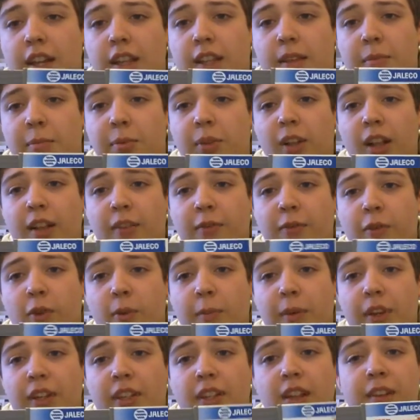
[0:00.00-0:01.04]
the
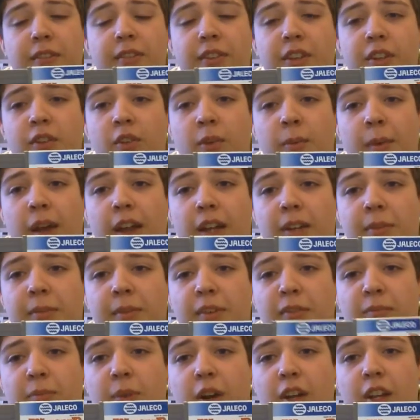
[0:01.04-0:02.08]
platforming definitely reminds
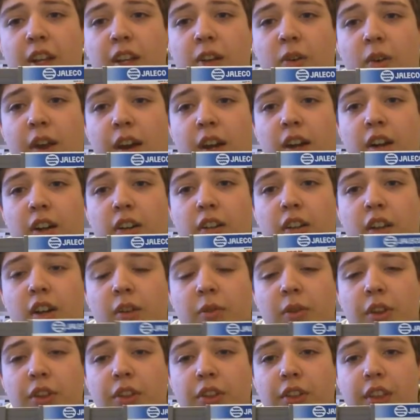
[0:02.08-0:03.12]
me of Bucky O'Hare
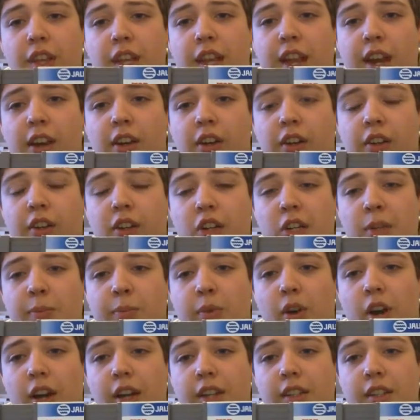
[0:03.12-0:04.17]
along with the character
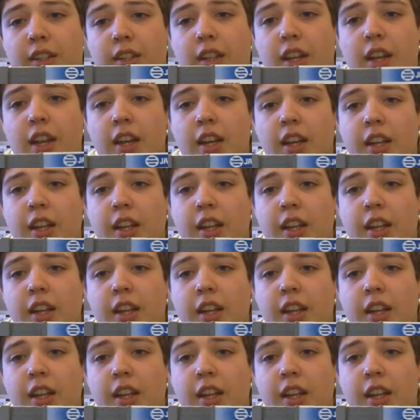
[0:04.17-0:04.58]
sprites.